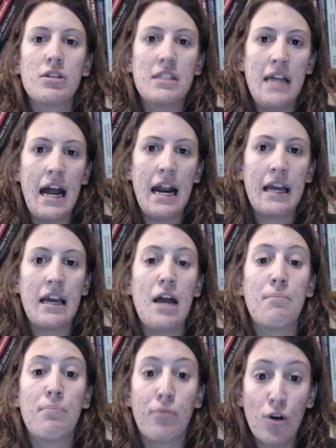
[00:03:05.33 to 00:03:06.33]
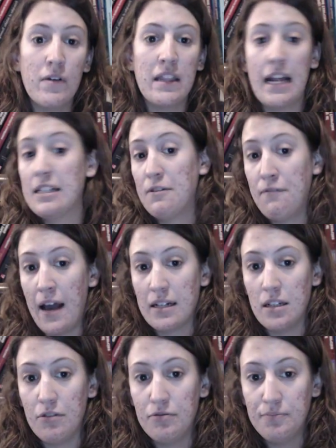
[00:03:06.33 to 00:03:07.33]
setting and proving that it's
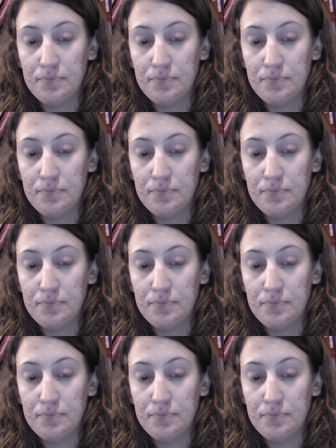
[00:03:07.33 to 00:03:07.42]
effective.